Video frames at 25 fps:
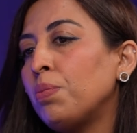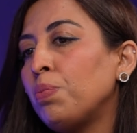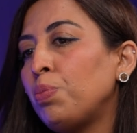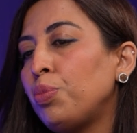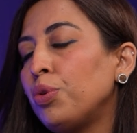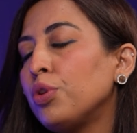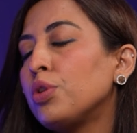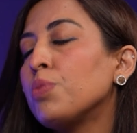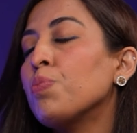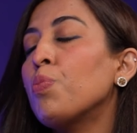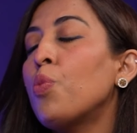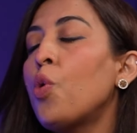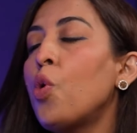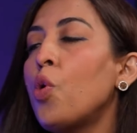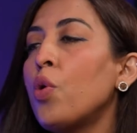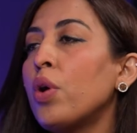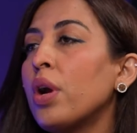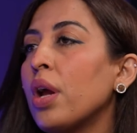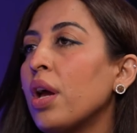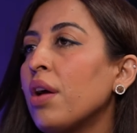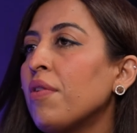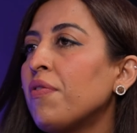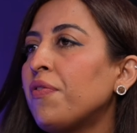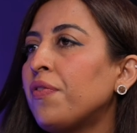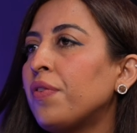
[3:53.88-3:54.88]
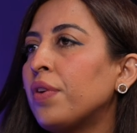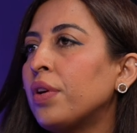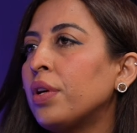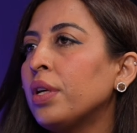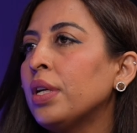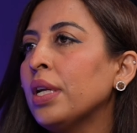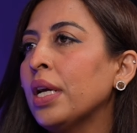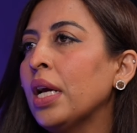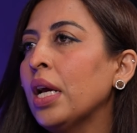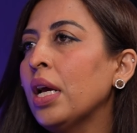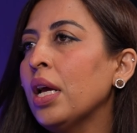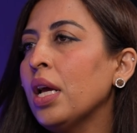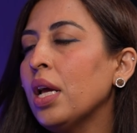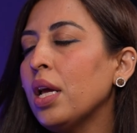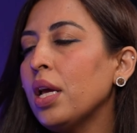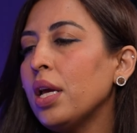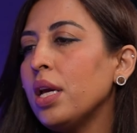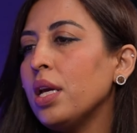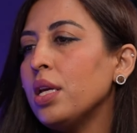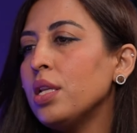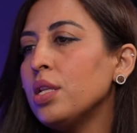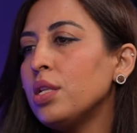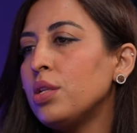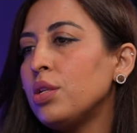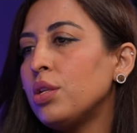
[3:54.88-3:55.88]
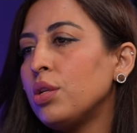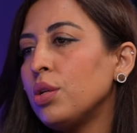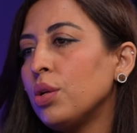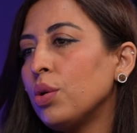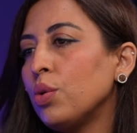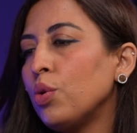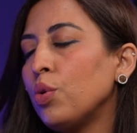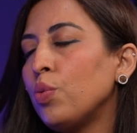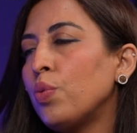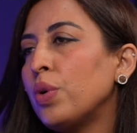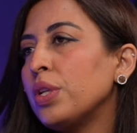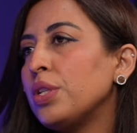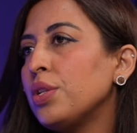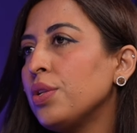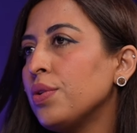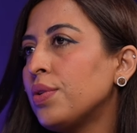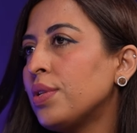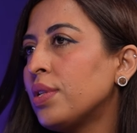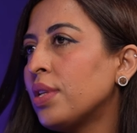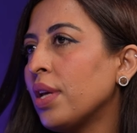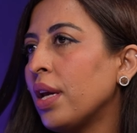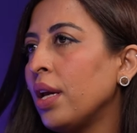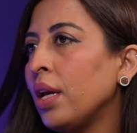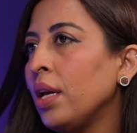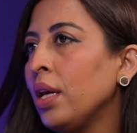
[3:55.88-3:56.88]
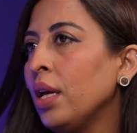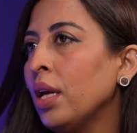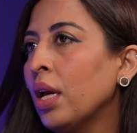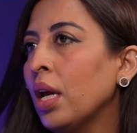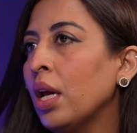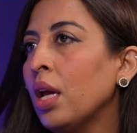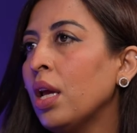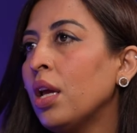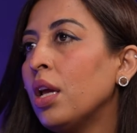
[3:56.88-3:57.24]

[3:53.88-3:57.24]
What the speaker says: put more effort into what you say